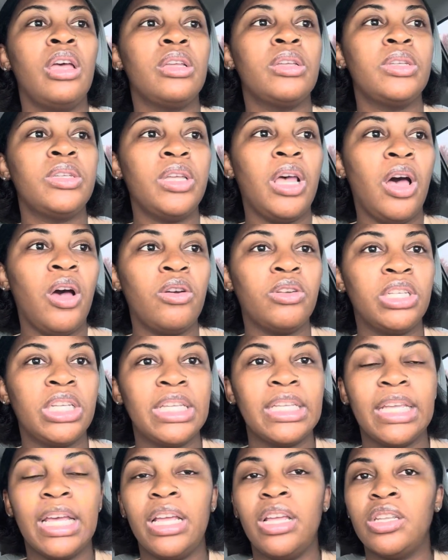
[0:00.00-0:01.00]
So she
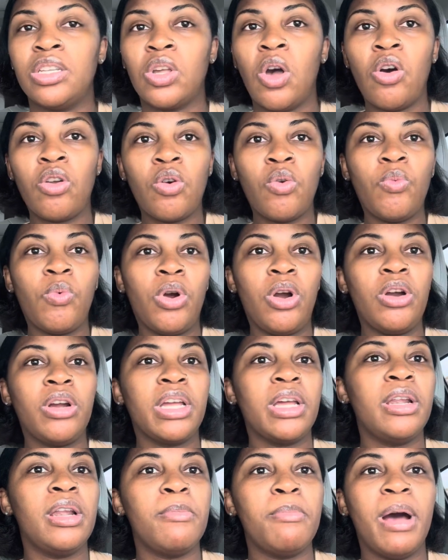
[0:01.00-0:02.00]
said, it's gonna work
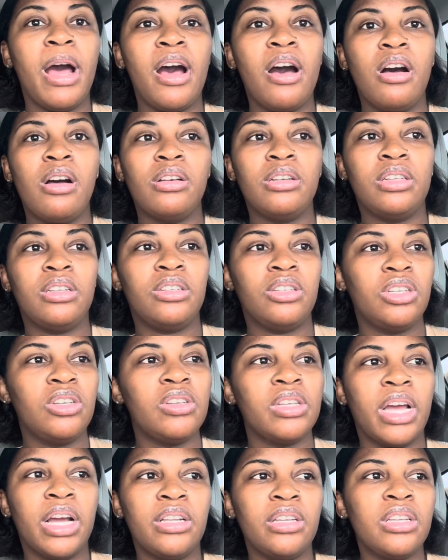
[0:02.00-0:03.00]
in about,
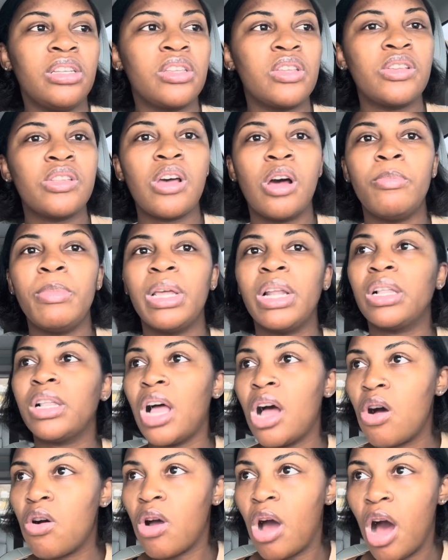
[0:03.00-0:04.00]
she's like, this is gonna be the
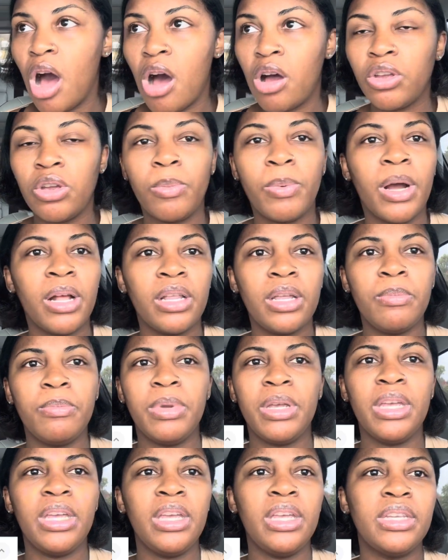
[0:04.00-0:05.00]
long haul. You'll probably
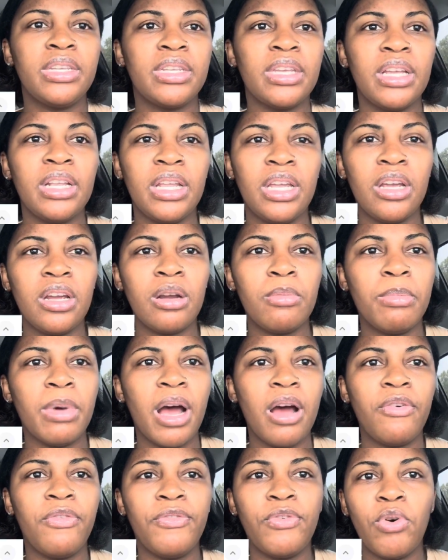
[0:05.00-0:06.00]
be sitting here
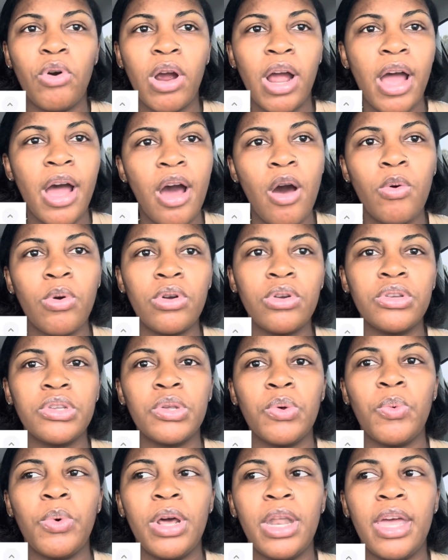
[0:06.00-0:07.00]
about 4 hours
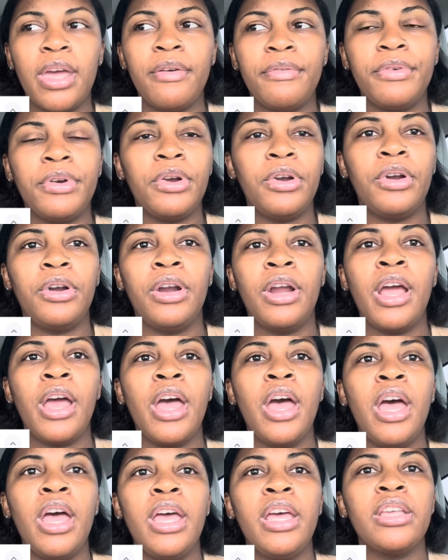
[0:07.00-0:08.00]
or whatever.
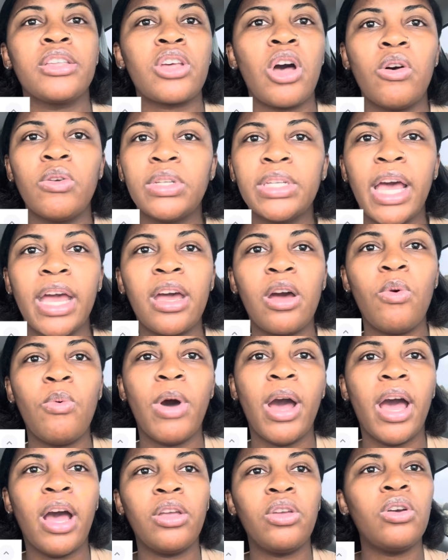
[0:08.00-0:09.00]
It's gonna take a
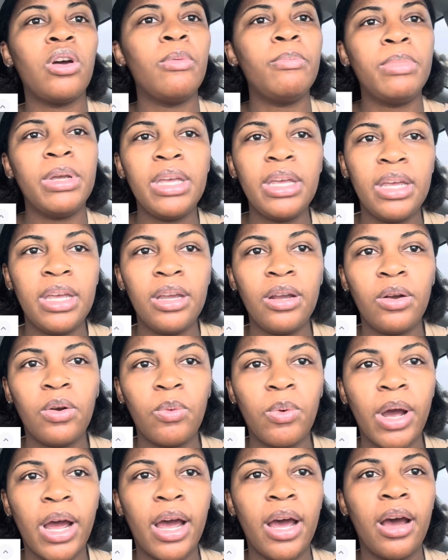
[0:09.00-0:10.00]
while. You're gonna be here a
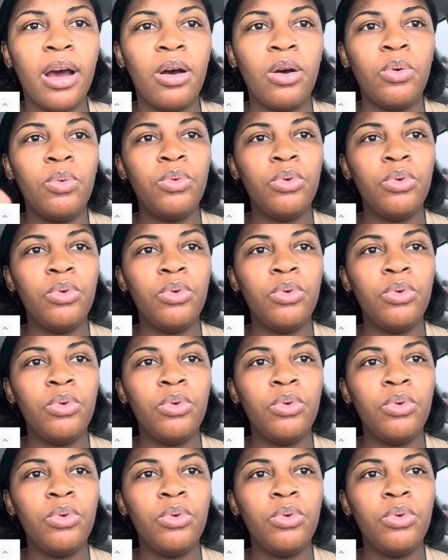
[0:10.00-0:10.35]
while.